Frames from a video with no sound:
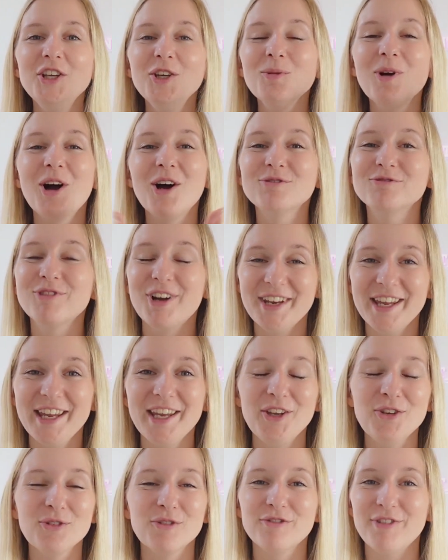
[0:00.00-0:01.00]
you are running
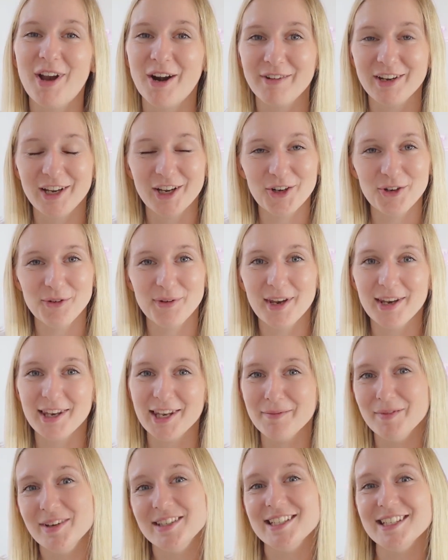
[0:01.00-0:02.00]
your very own
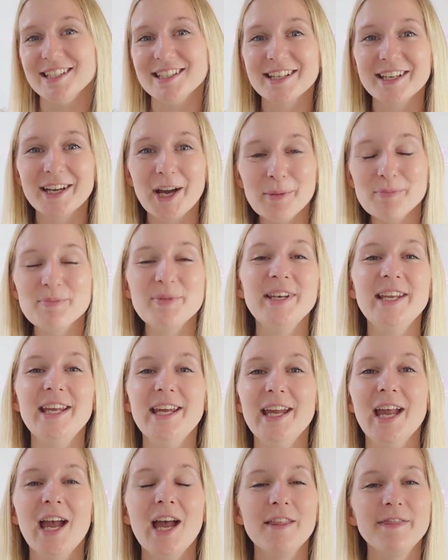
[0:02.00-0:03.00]
limited
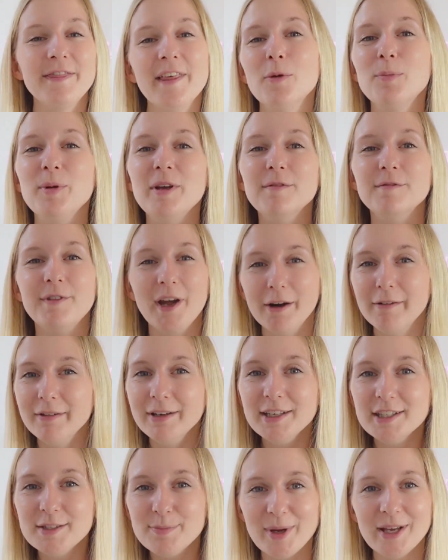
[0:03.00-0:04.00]
company, there'll be
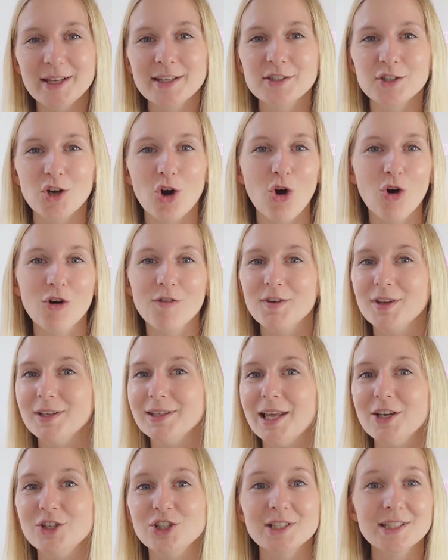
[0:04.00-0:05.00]
various bits of
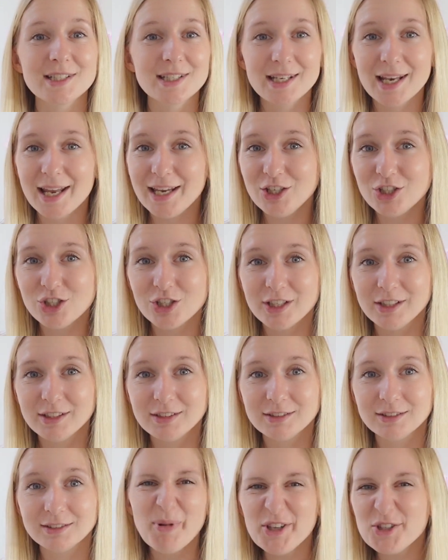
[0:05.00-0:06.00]

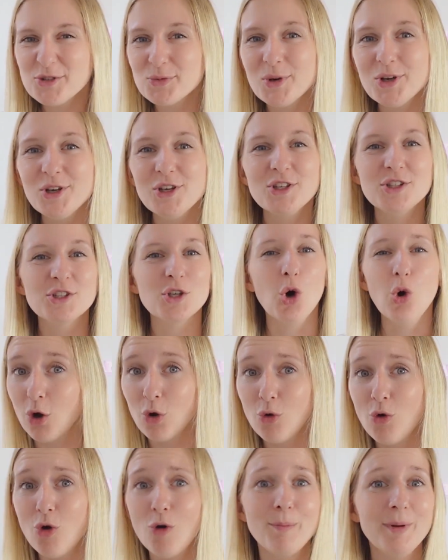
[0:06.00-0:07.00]
legislation, buzzwords,
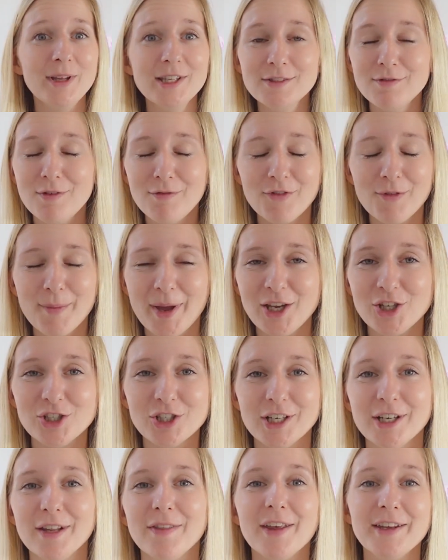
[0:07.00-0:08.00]
or bits of
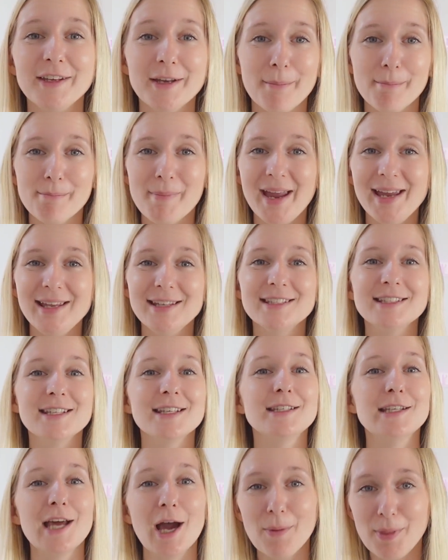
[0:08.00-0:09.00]
information that your mates
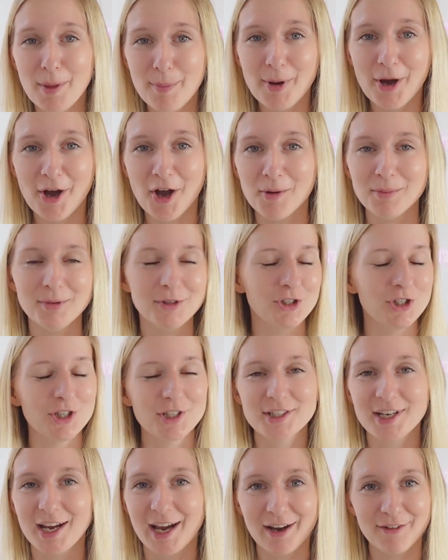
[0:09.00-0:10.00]
down the pub
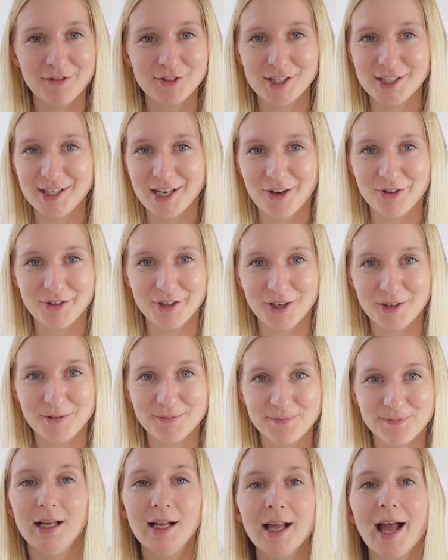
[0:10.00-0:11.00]
just have to tell you.
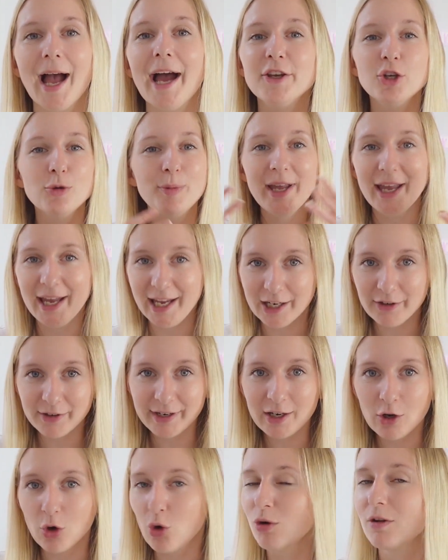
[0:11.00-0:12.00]
And you'll be
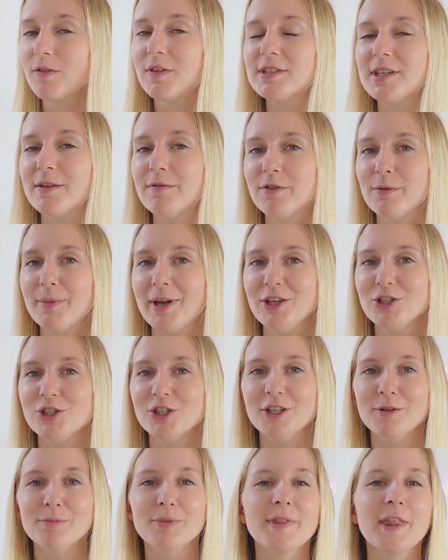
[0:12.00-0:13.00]
hearing all of this
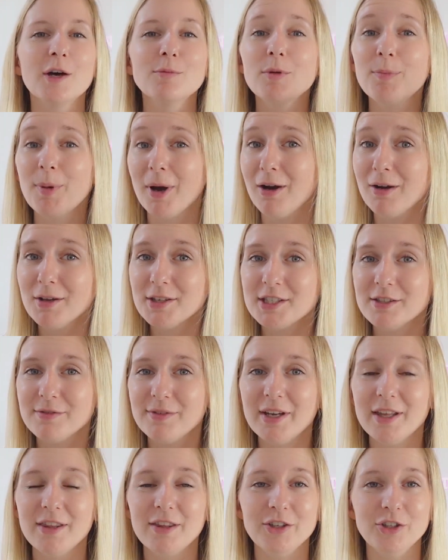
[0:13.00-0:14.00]
information, but there'll be parts of
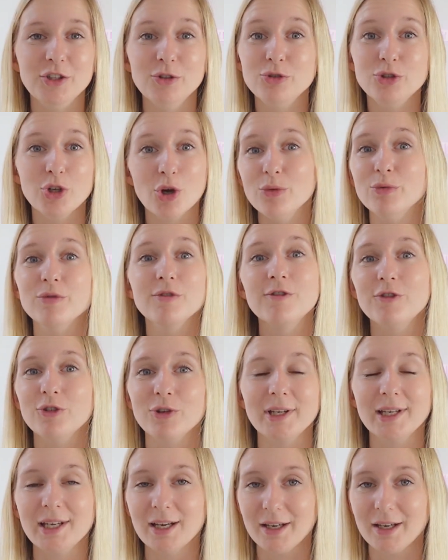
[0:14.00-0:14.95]
it that you don't fully